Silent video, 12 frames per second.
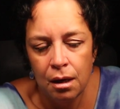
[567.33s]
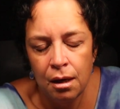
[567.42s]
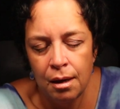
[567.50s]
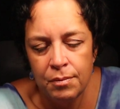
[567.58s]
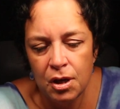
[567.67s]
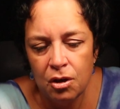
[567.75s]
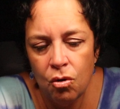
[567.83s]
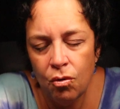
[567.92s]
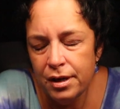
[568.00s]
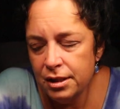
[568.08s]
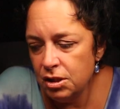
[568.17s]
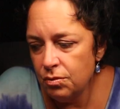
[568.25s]
Um, you're
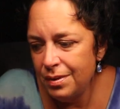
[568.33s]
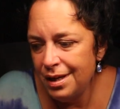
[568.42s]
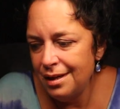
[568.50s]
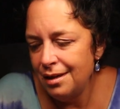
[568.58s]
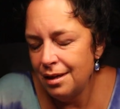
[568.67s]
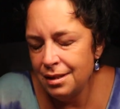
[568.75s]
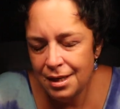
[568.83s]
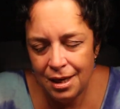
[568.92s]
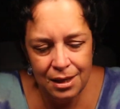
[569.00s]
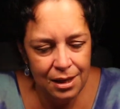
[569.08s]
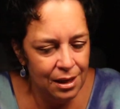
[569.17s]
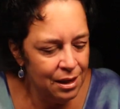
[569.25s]
going to be
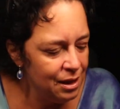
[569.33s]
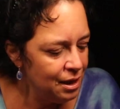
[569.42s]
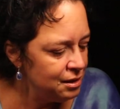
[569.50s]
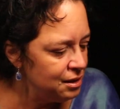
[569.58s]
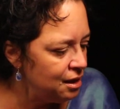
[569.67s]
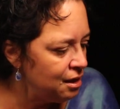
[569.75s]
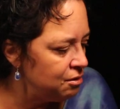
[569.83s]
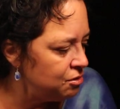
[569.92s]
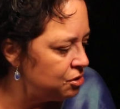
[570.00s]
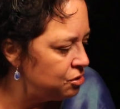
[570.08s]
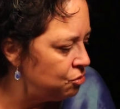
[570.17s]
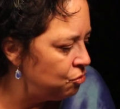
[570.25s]
attending a get together
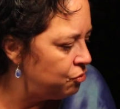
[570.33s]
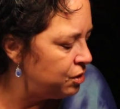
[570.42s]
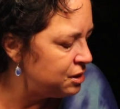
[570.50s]
soon.